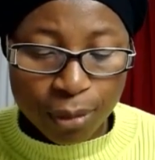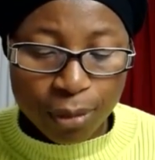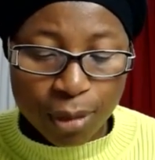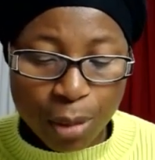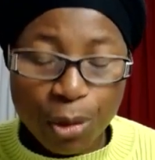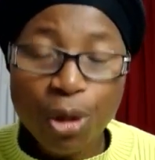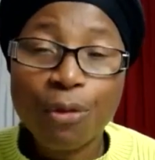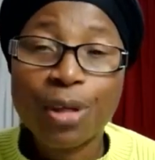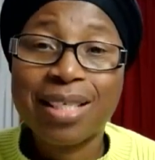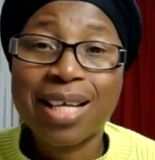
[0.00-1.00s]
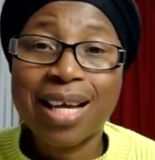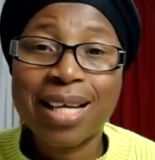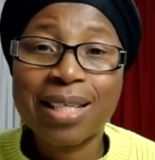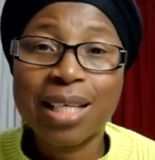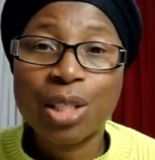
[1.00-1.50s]
The book of Isaiah
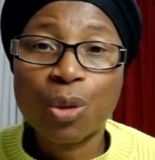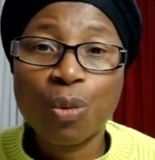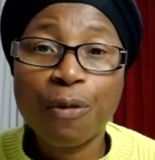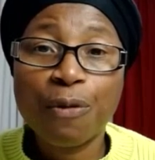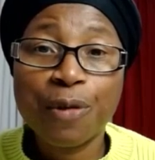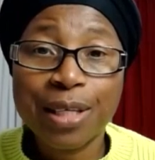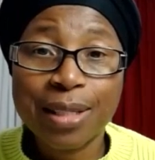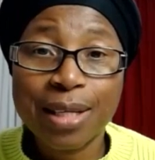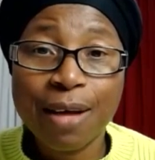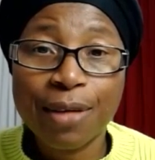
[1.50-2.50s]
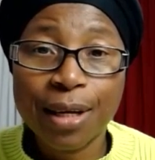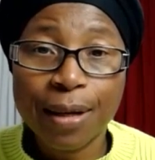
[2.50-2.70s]
31, verse 7.